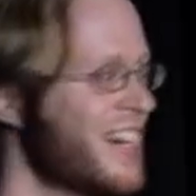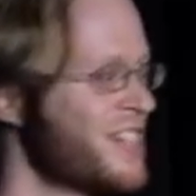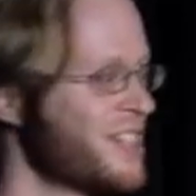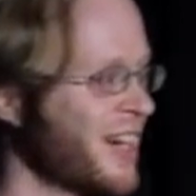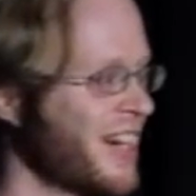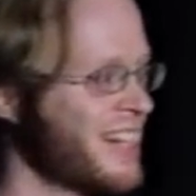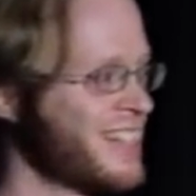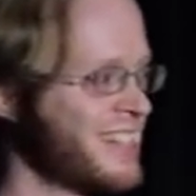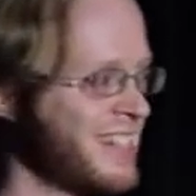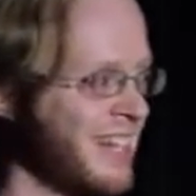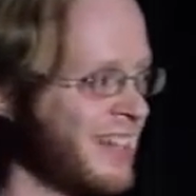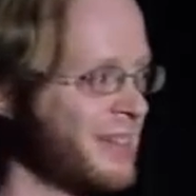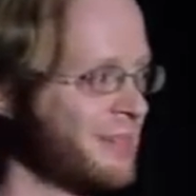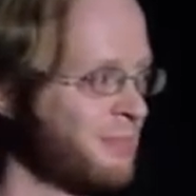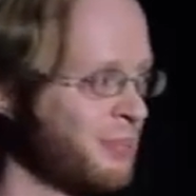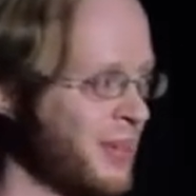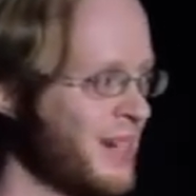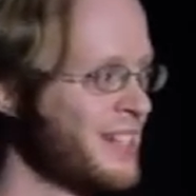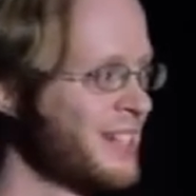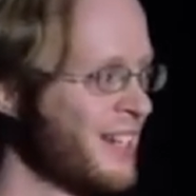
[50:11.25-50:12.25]
try to say
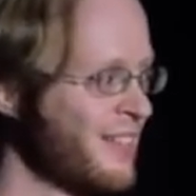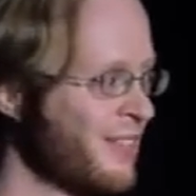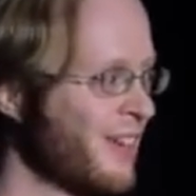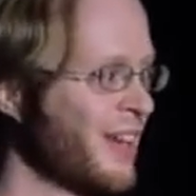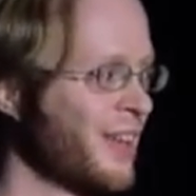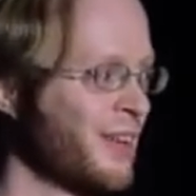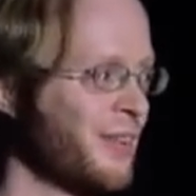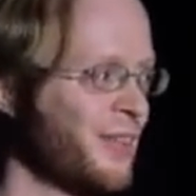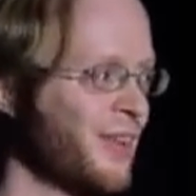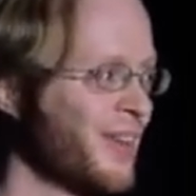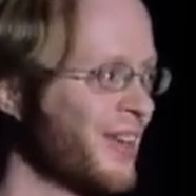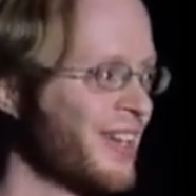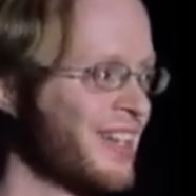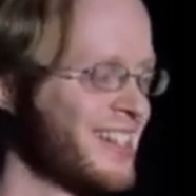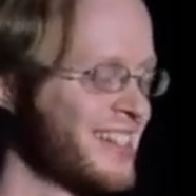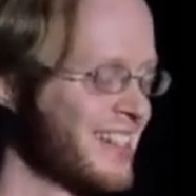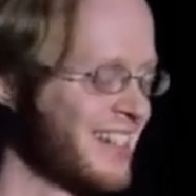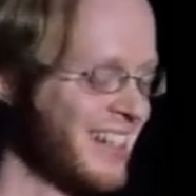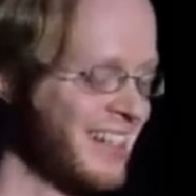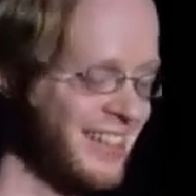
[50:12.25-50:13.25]
printf hello world.
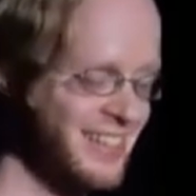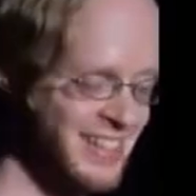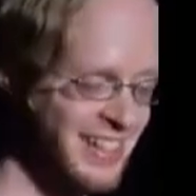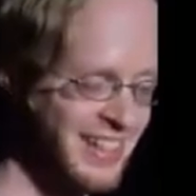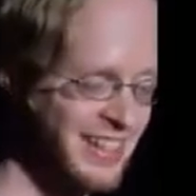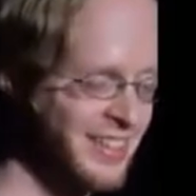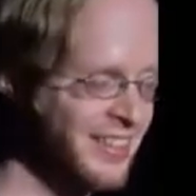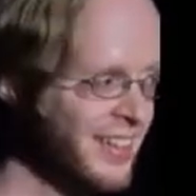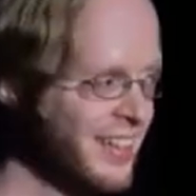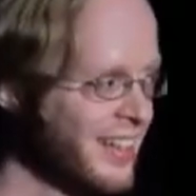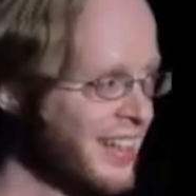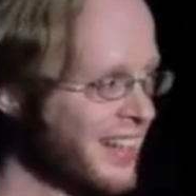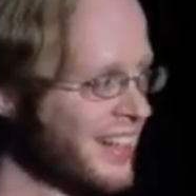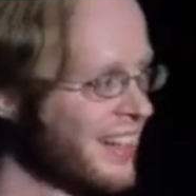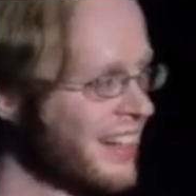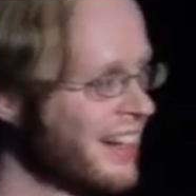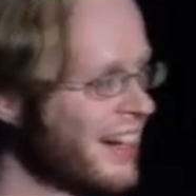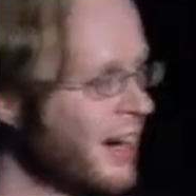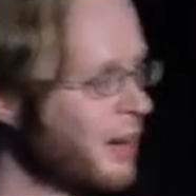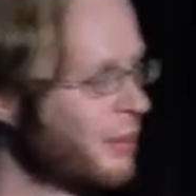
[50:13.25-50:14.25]
It's, it'll take you like
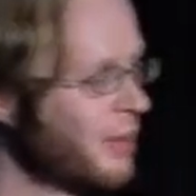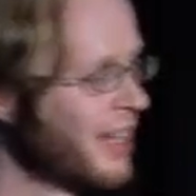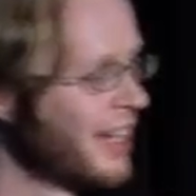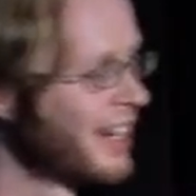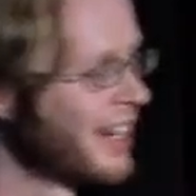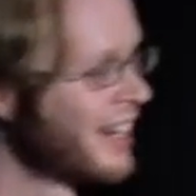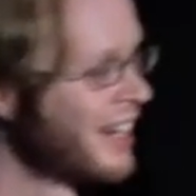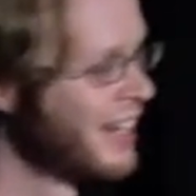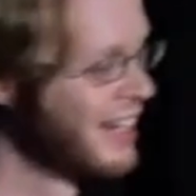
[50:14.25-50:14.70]
a week.